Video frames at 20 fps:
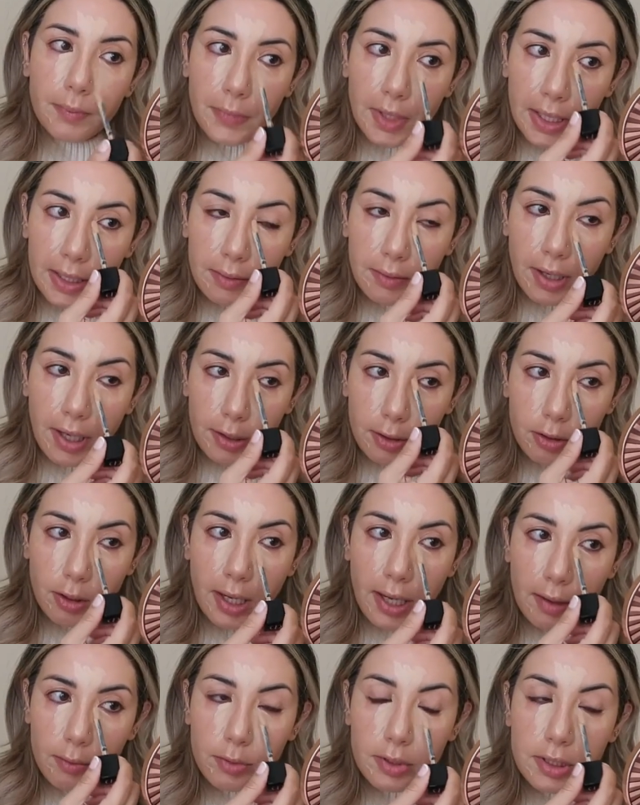anyway i don't know
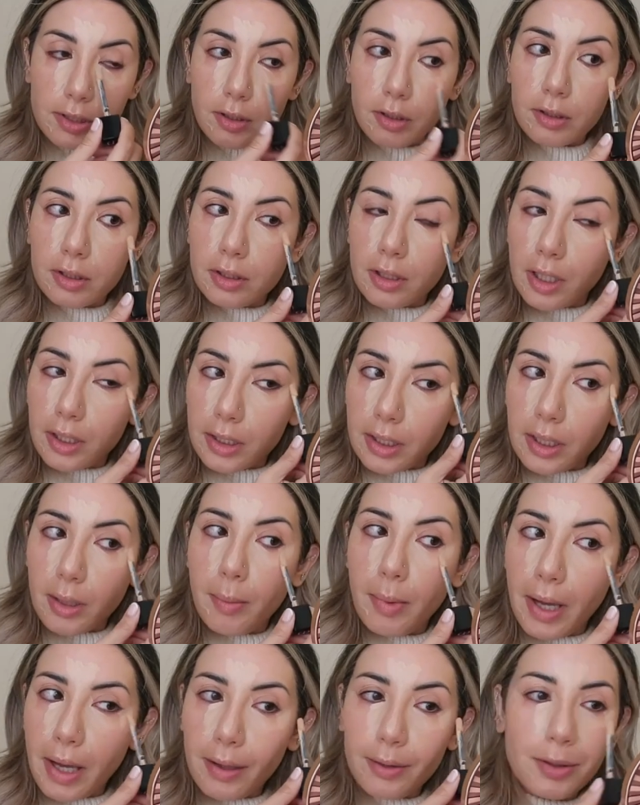how we started talking
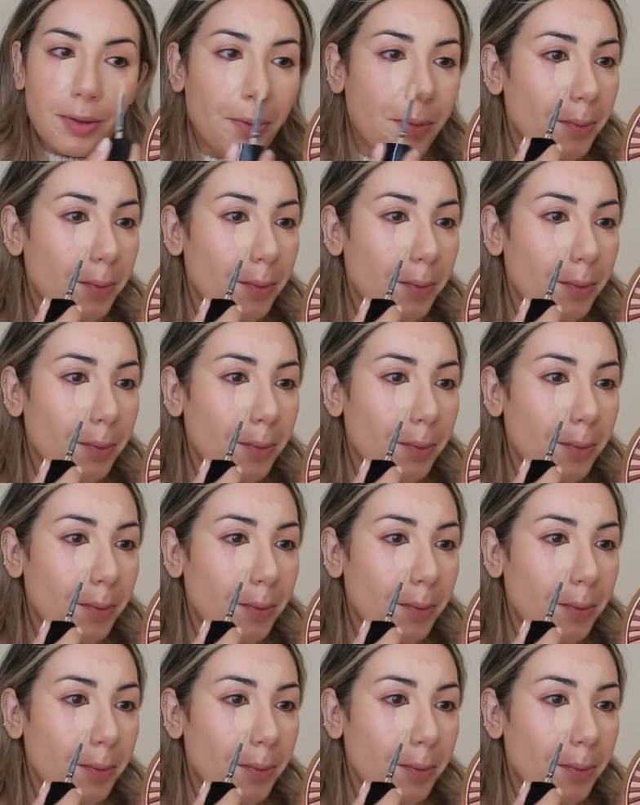about